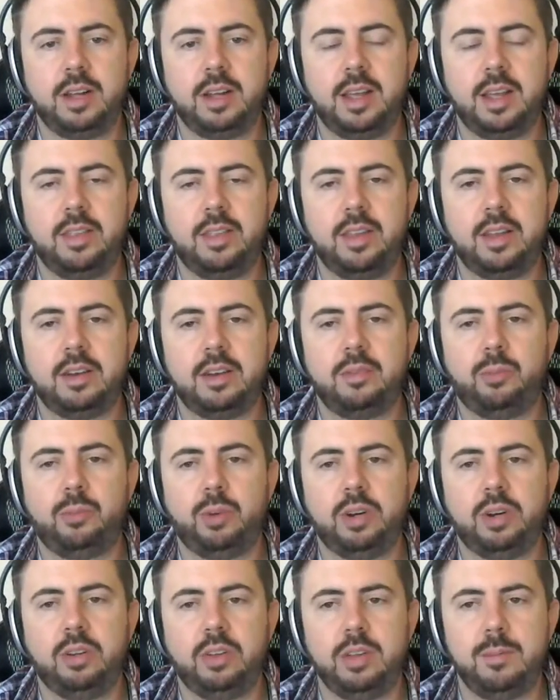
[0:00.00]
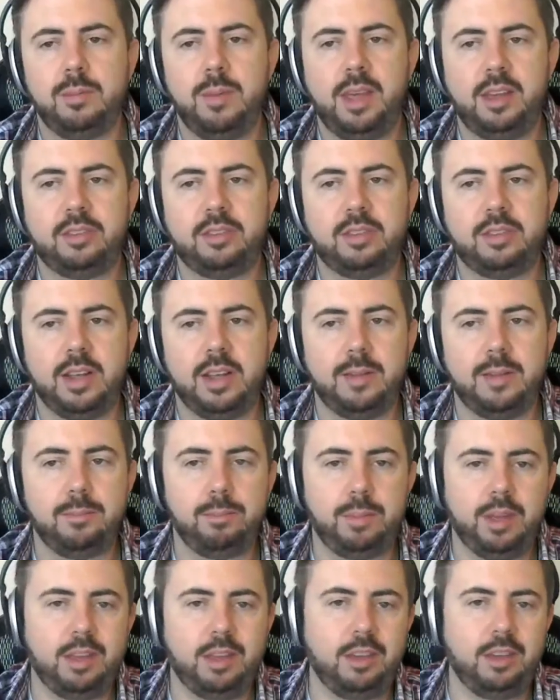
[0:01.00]
and then Ridley makes it
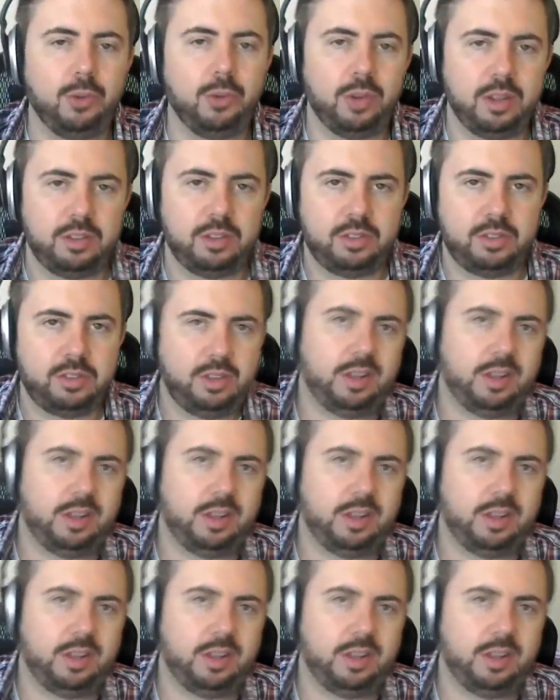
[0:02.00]
ambiguous,